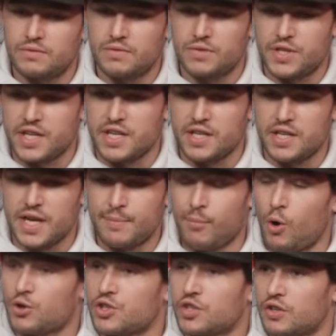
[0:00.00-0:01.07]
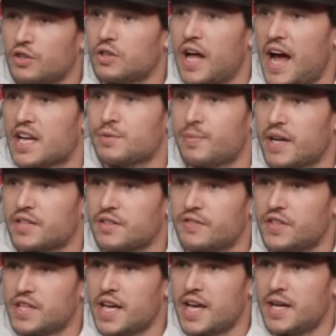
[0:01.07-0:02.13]
the emotional aspects of
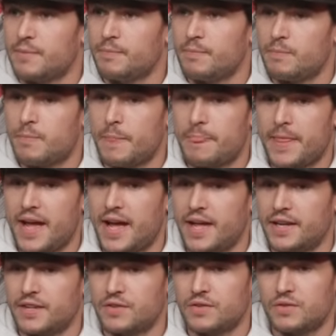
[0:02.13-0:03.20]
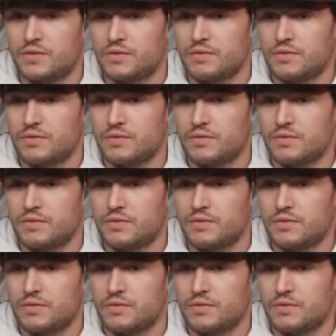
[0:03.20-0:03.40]
the game and